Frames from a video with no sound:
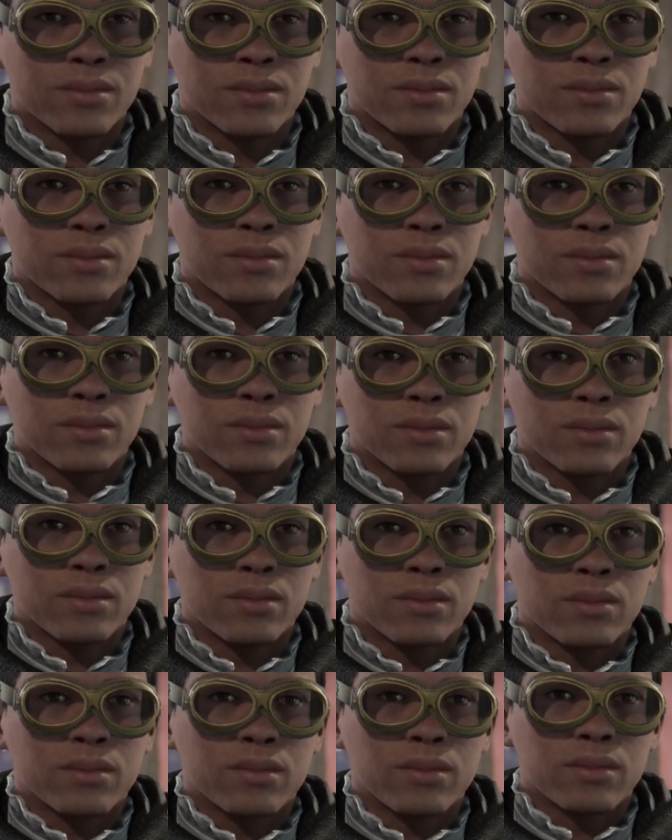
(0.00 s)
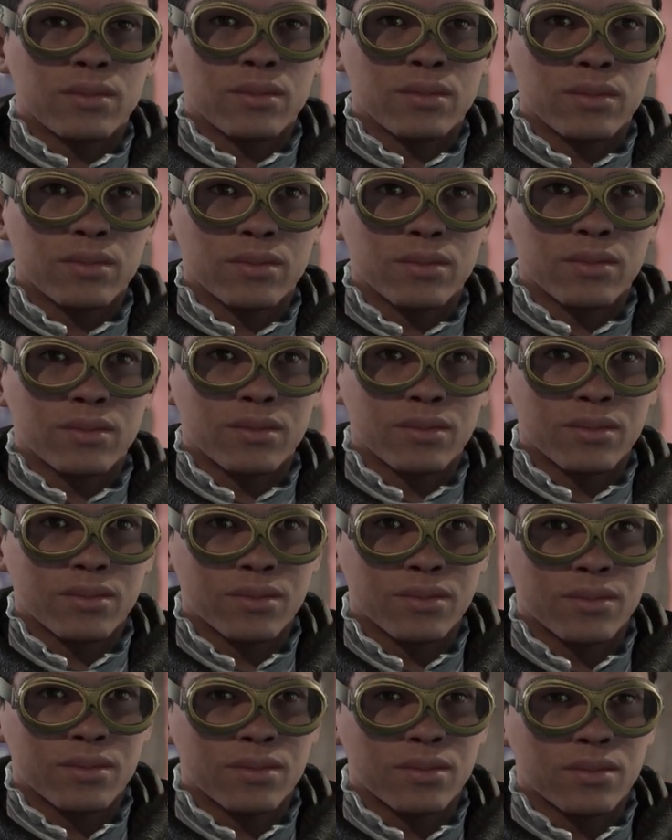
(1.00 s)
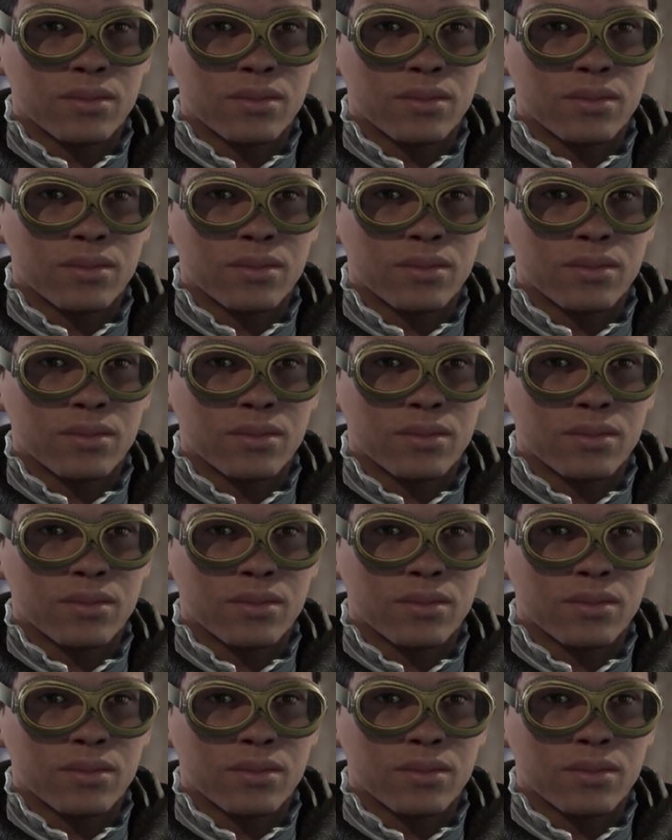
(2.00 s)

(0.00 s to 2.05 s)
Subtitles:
Nobody speaks.